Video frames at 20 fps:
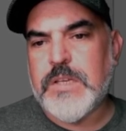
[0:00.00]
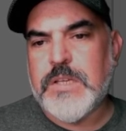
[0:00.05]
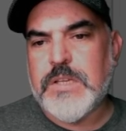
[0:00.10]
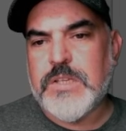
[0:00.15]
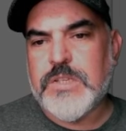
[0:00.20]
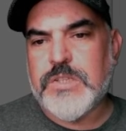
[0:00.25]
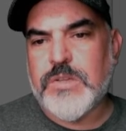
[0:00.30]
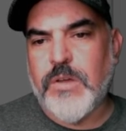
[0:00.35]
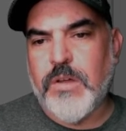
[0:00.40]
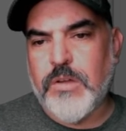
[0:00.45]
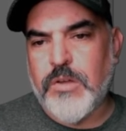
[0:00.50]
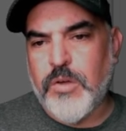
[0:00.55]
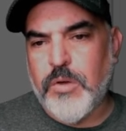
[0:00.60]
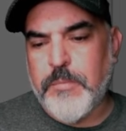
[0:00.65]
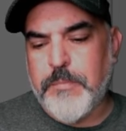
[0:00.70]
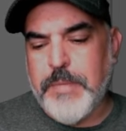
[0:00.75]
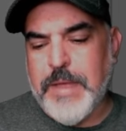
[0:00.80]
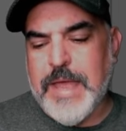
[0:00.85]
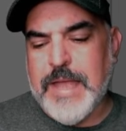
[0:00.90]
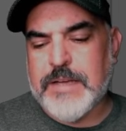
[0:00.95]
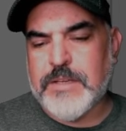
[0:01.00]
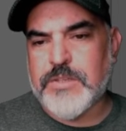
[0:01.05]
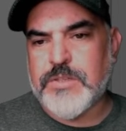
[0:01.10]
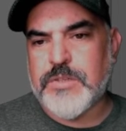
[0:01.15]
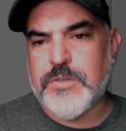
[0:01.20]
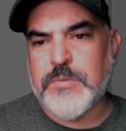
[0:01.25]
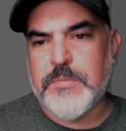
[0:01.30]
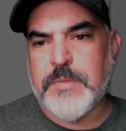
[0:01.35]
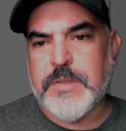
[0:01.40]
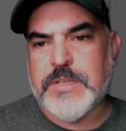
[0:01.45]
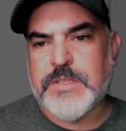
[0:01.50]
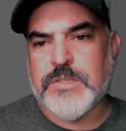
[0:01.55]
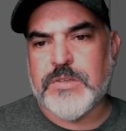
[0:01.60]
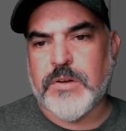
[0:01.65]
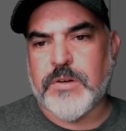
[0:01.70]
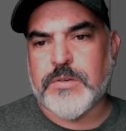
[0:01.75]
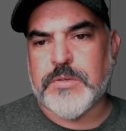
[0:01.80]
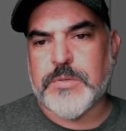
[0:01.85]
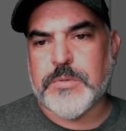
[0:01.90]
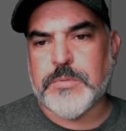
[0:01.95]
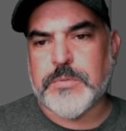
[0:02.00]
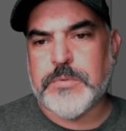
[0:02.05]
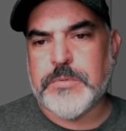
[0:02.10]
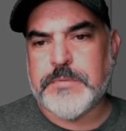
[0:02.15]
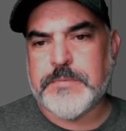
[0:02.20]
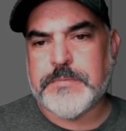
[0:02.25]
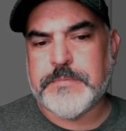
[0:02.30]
So I'll go back to my Star tool